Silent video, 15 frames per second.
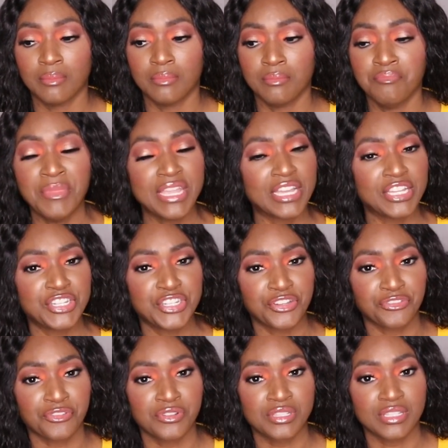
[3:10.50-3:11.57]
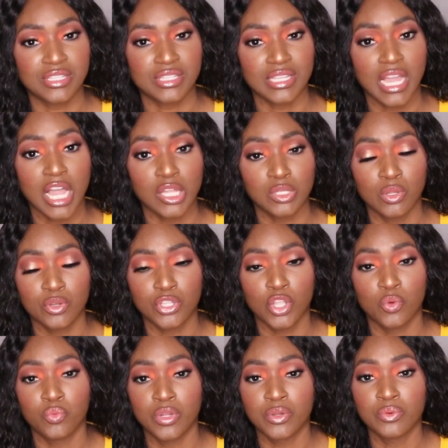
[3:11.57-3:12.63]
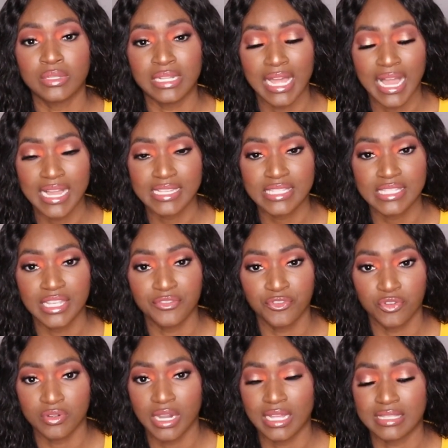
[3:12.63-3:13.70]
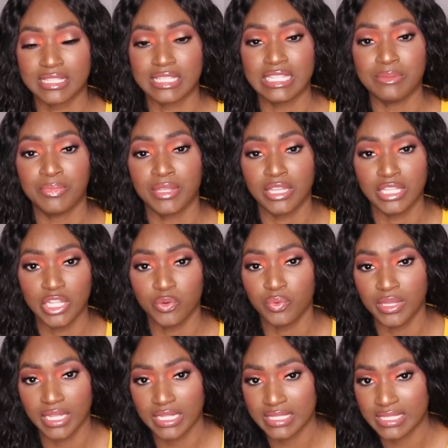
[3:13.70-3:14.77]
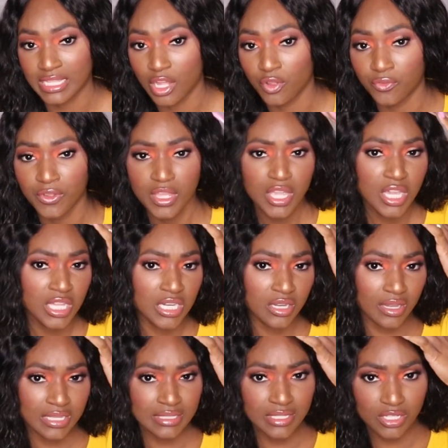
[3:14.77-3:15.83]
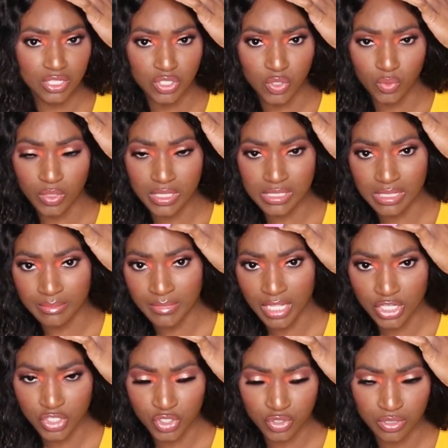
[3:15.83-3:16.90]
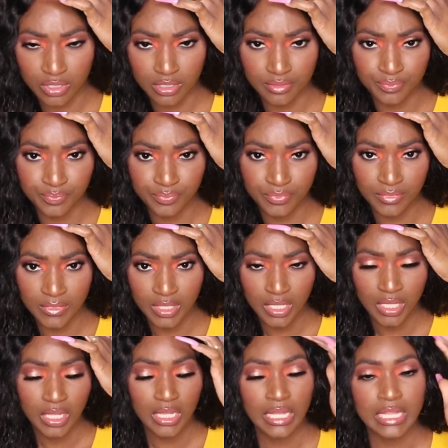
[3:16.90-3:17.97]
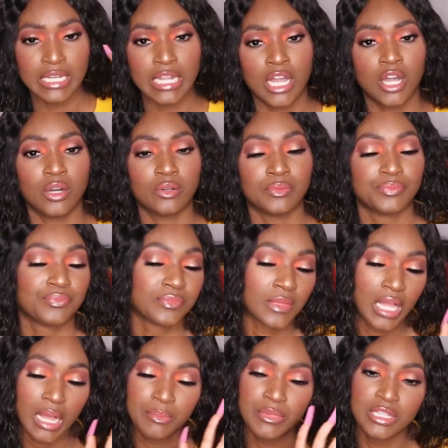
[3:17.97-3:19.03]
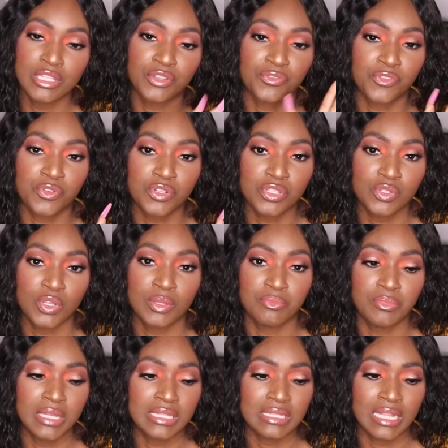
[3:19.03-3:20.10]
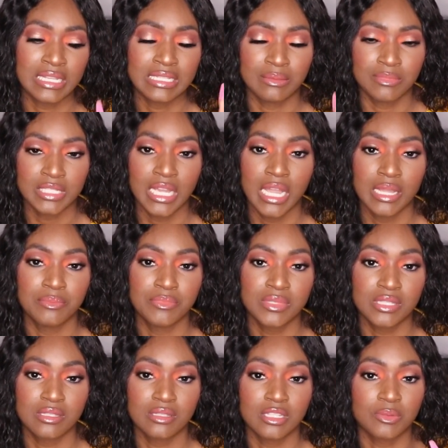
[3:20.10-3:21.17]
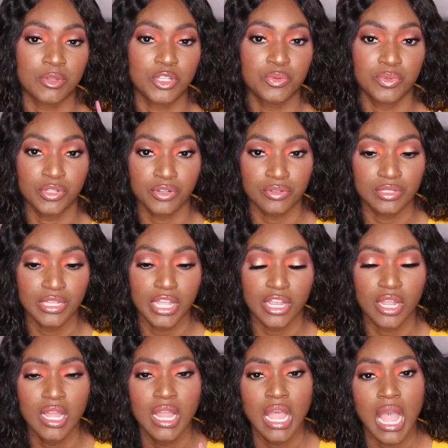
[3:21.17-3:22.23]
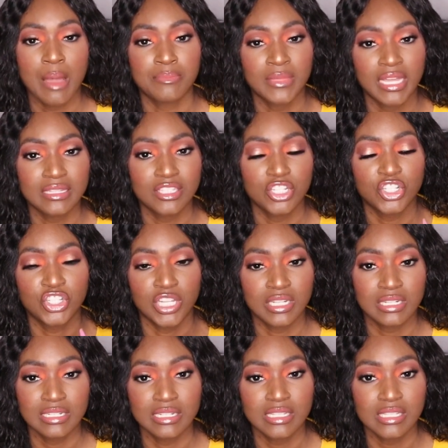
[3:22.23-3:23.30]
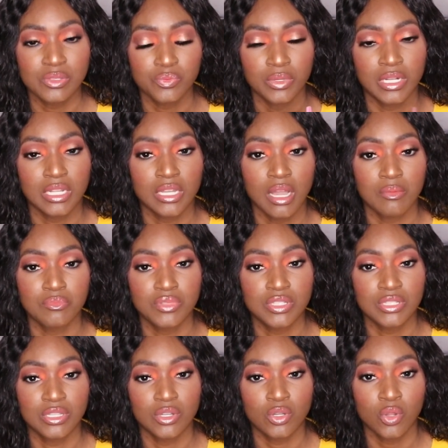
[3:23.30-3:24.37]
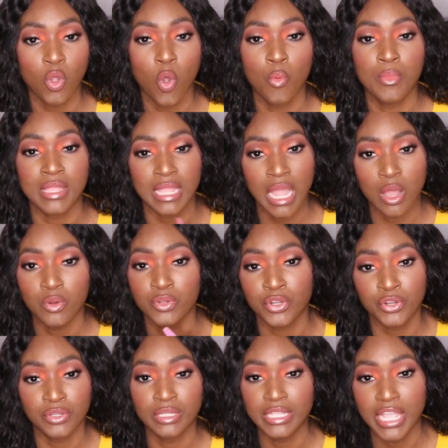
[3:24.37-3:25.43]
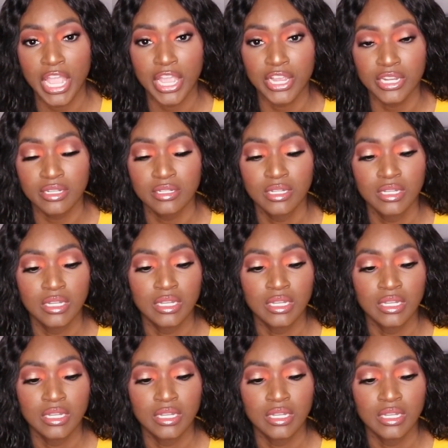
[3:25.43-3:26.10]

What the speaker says: make a difference as to how long your wig will last if you're not sleeping in the wig itself. Now, I did notice, I'm not sure, now, I'll be the first to admit, like sometimes, especially with curly hair, I'm not the gentlest when it comes to combing out curly hair.